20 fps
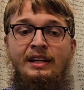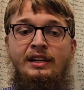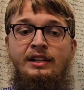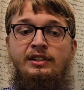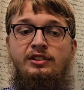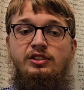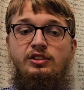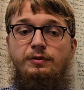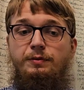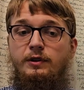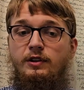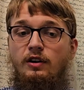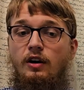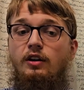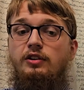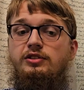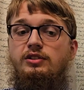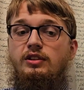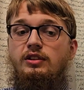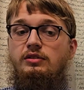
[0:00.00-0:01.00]
Jupiter
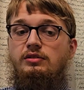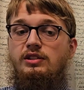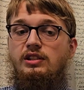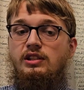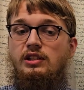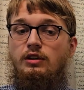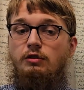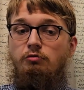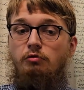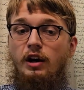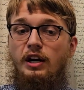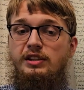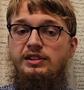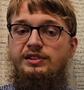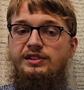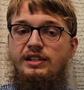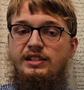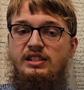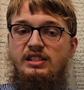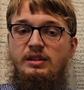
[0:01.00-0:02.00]
also uses the run
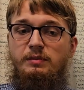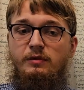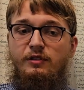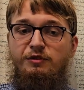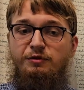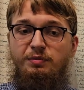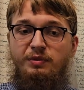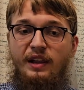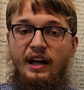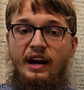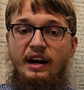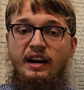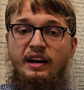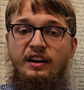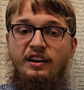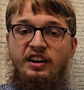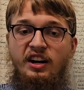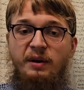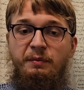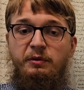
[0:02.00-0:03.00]
system of planning
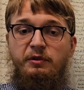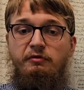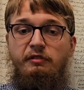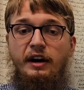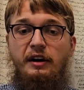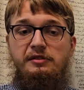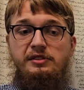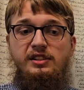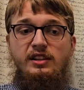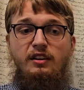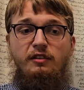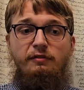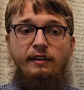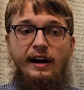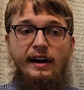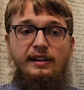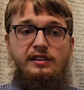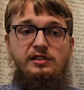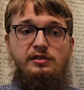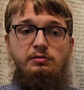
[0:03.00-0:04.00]
a couple rounds in
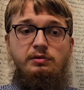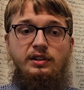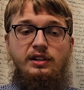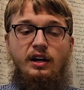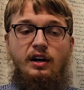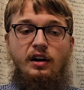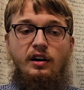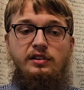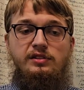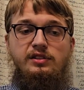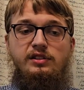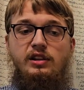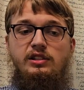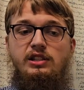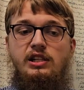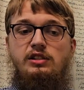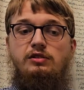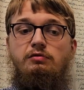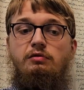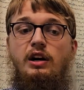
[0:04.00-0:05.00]
advance with cards such
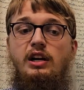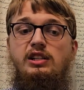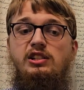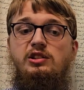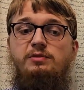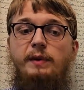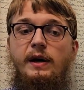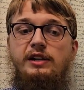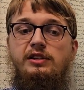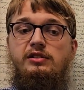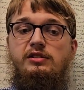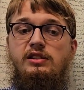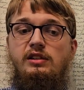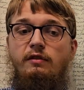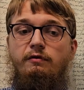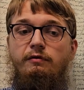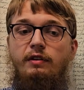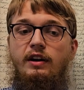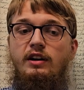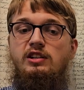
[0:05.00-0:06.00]
as run specials
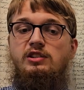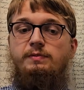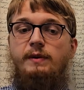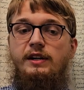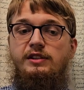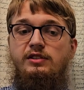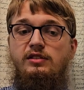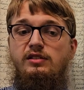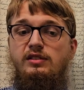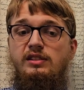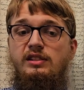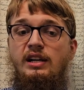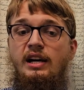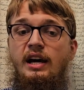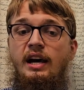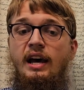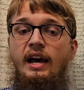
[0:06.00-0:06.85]
and very specials,